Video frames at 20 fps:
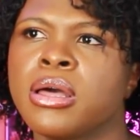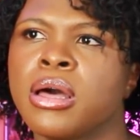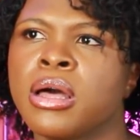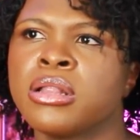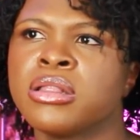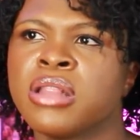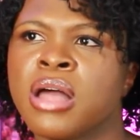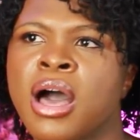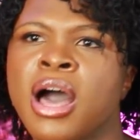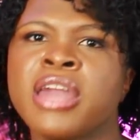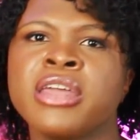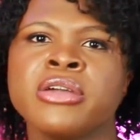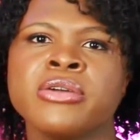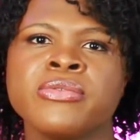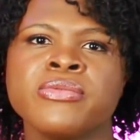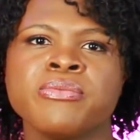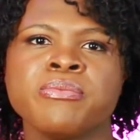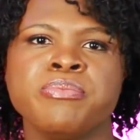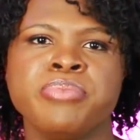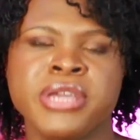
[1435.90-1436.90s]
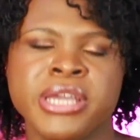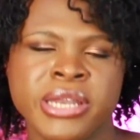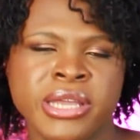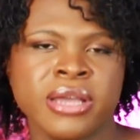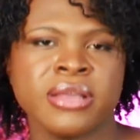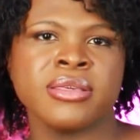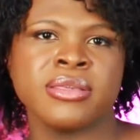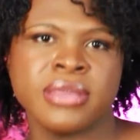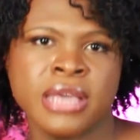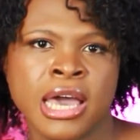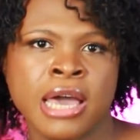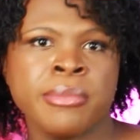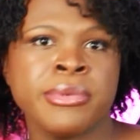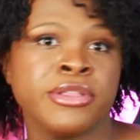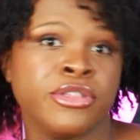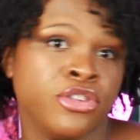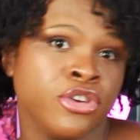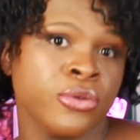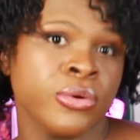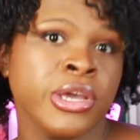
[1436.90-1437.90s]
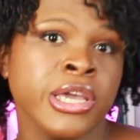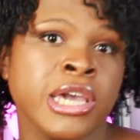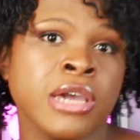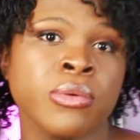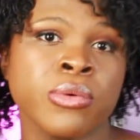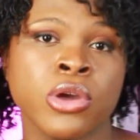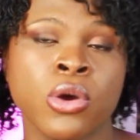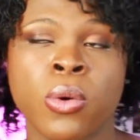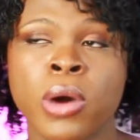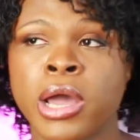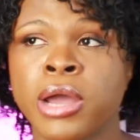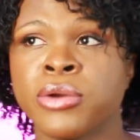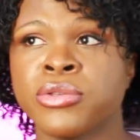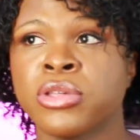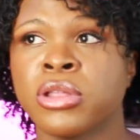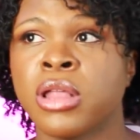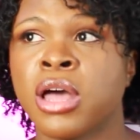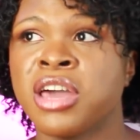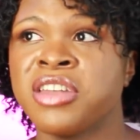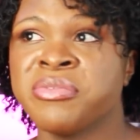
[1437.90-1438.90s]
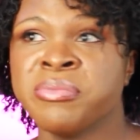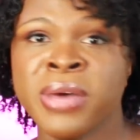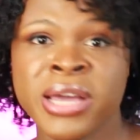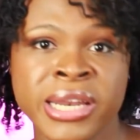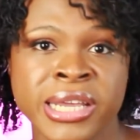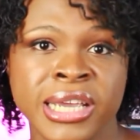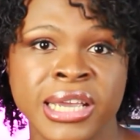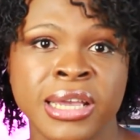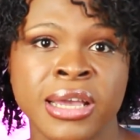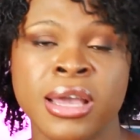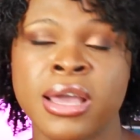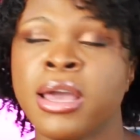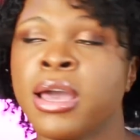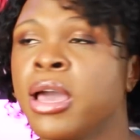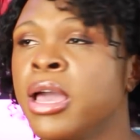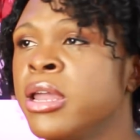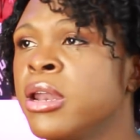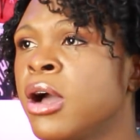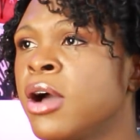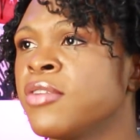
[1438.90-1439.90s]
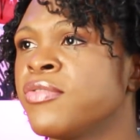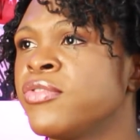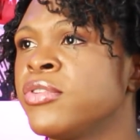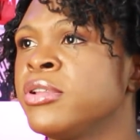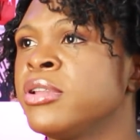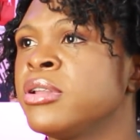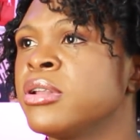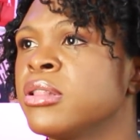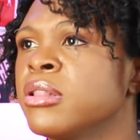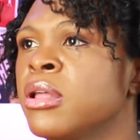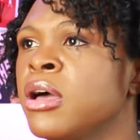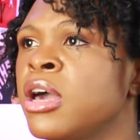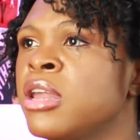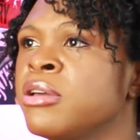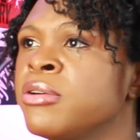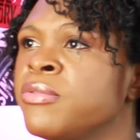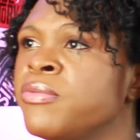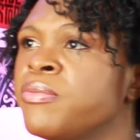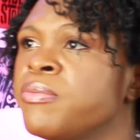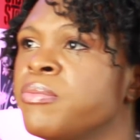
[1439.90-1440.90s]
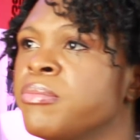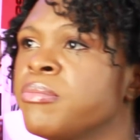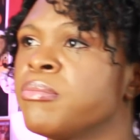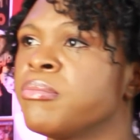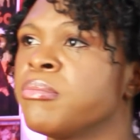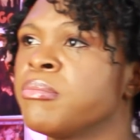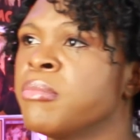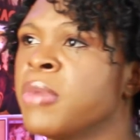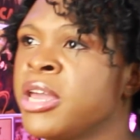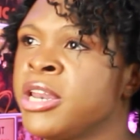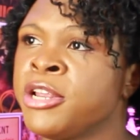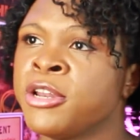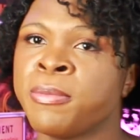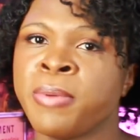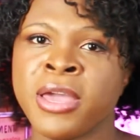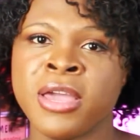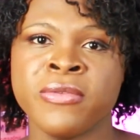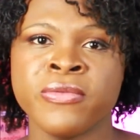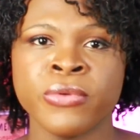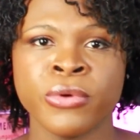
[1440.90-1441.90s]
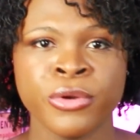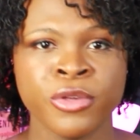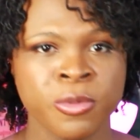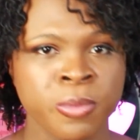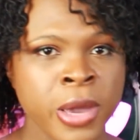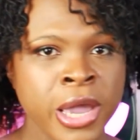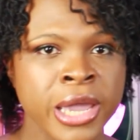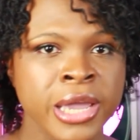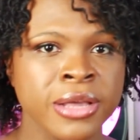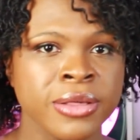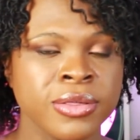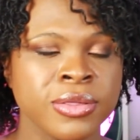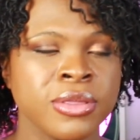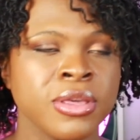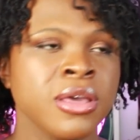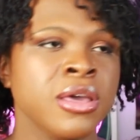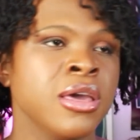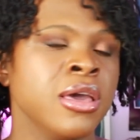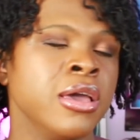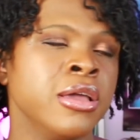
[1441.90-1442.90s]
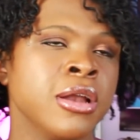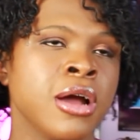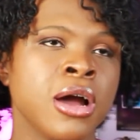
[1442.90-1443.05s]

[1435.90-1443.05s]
a lot of BDSM and doing it requires a lot of money, and often a lot of money to pay for a space. And